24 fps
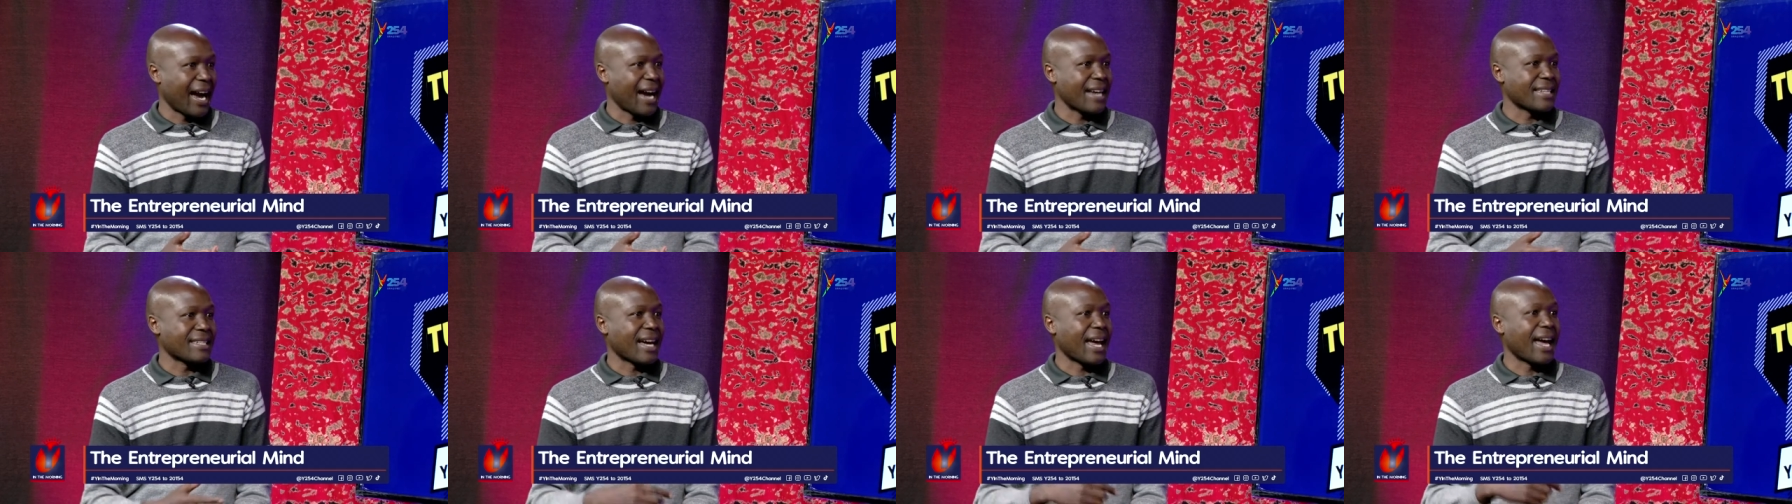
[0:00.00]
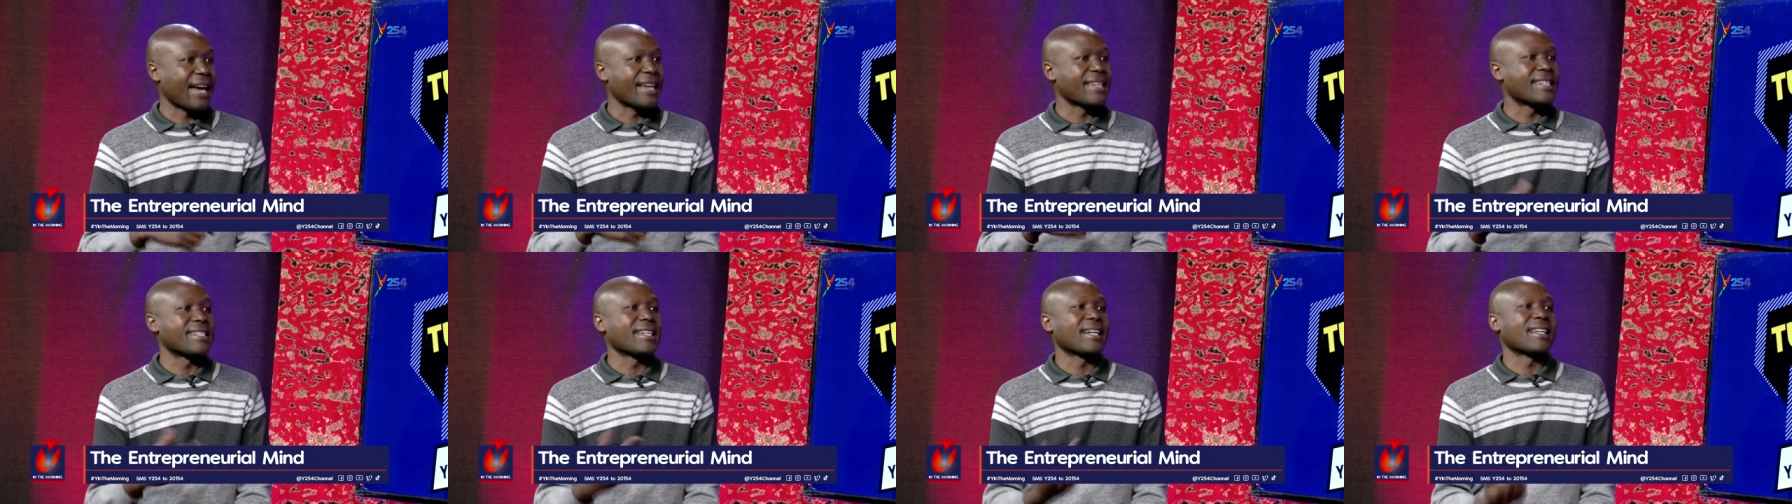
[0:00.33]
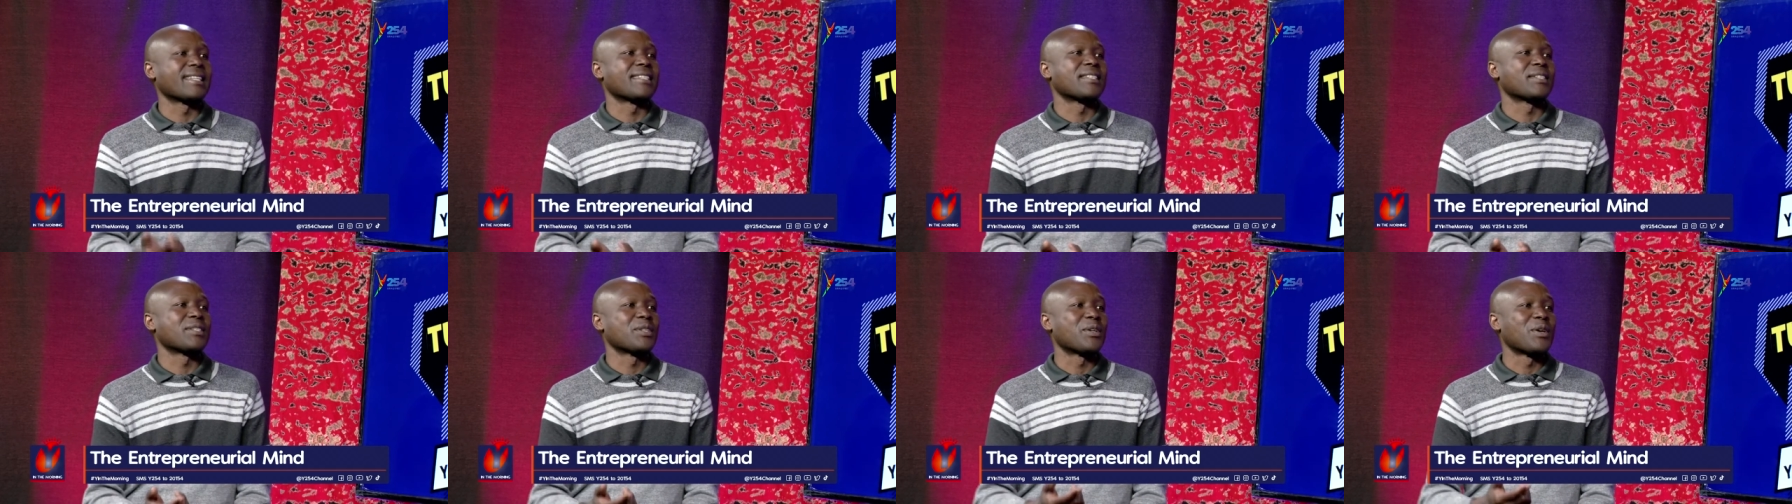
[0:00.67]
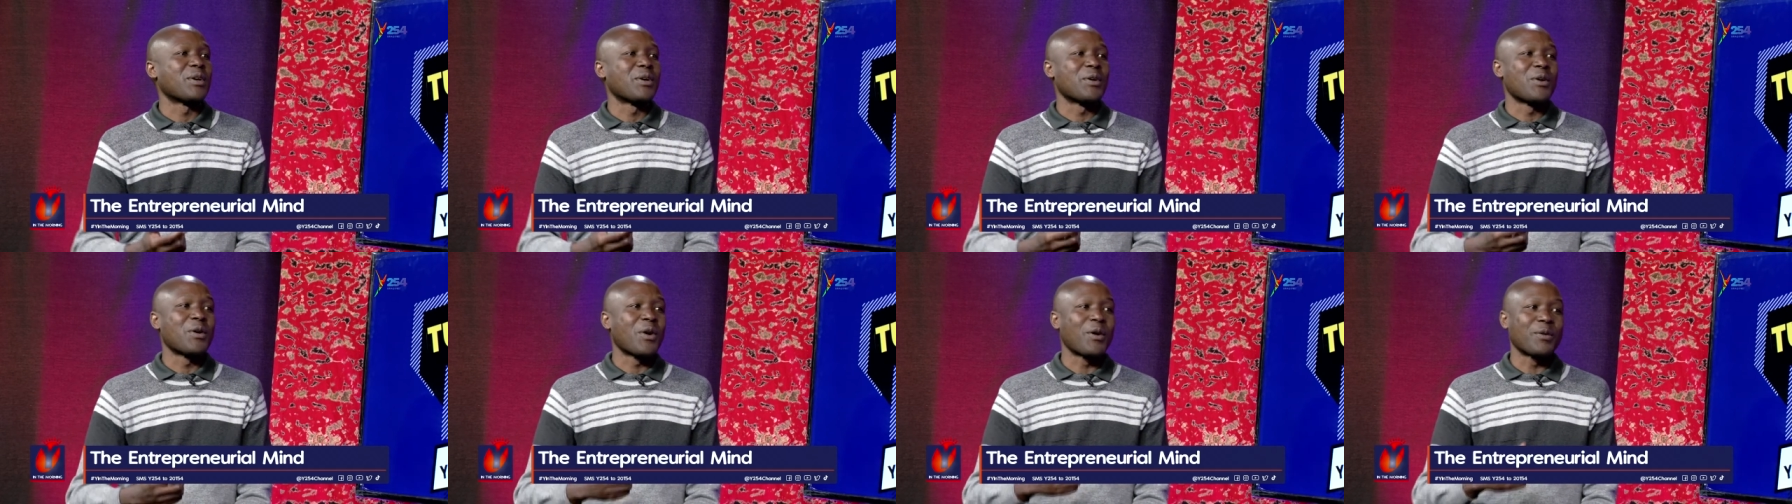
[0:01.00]
has a higher chance
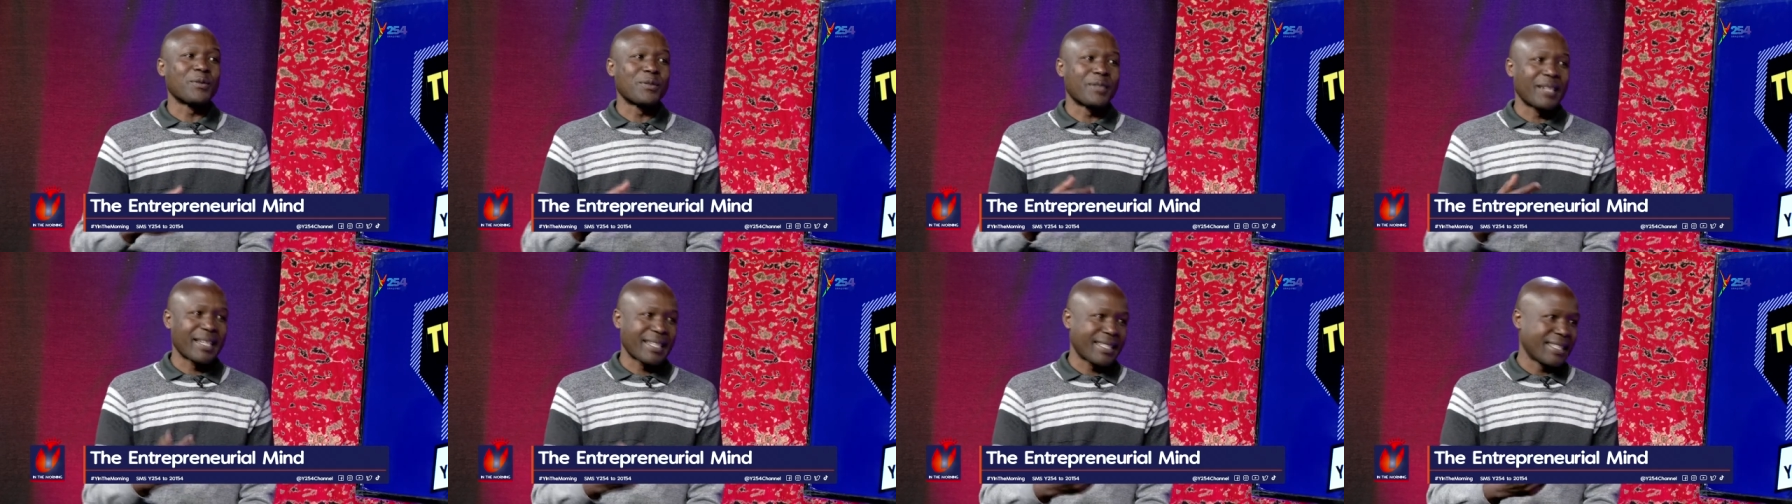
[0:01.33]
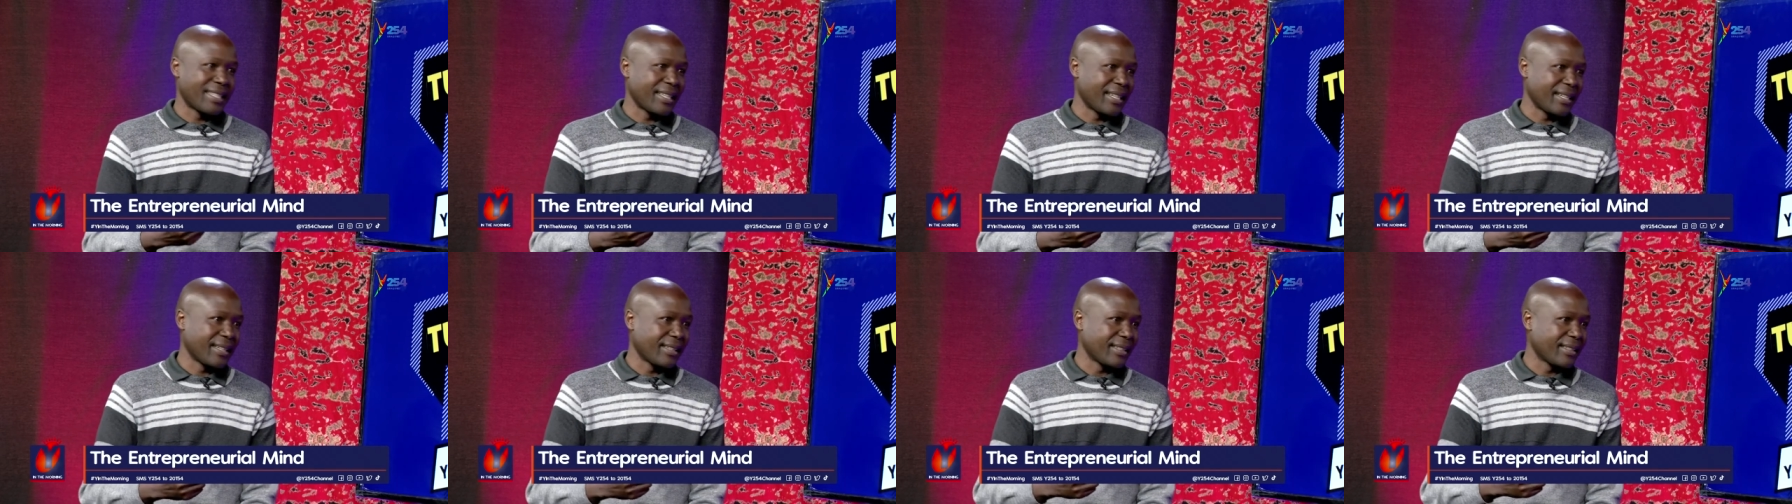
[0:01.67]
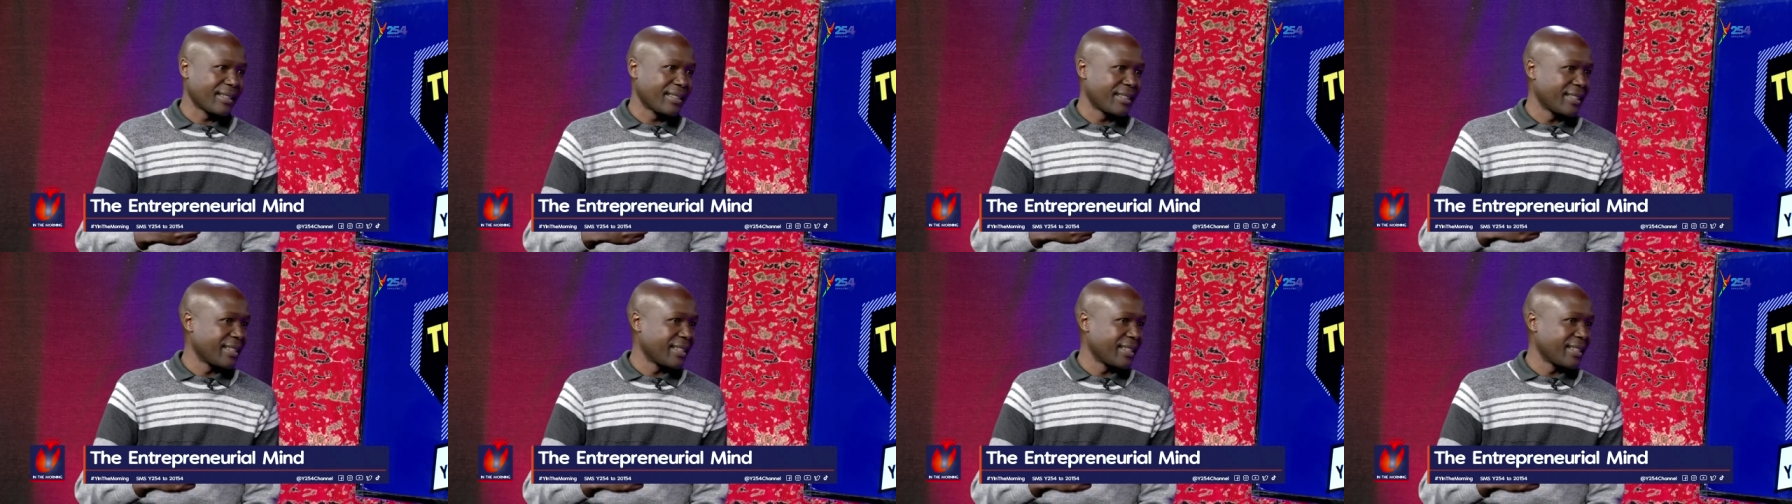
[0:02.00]
of getting